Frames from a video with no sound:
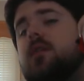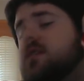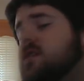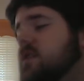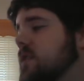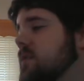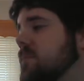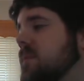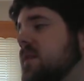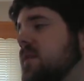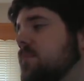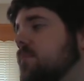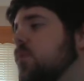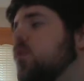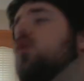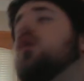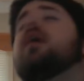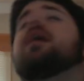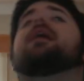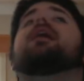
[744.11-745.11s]
This has been your
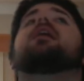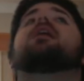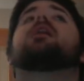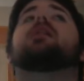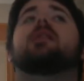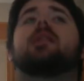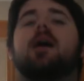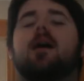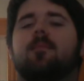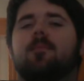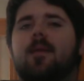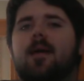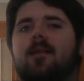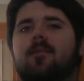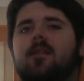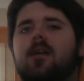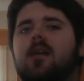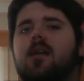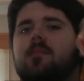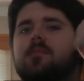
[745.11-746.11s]
boy Cloud
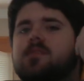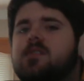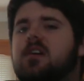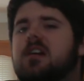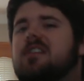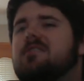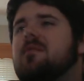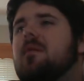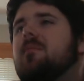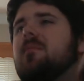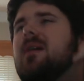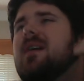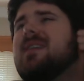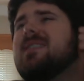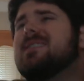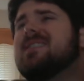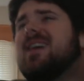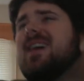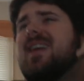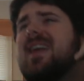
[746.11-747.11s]
Maverick. I'm sorry if my brain
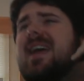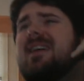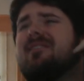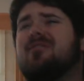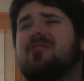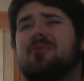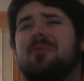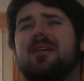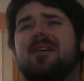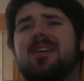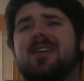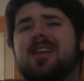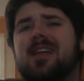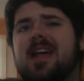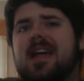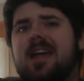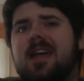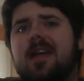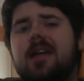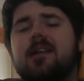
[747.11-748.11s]
is kind of everywhere
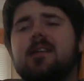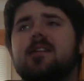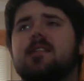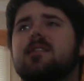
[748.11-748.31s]
today.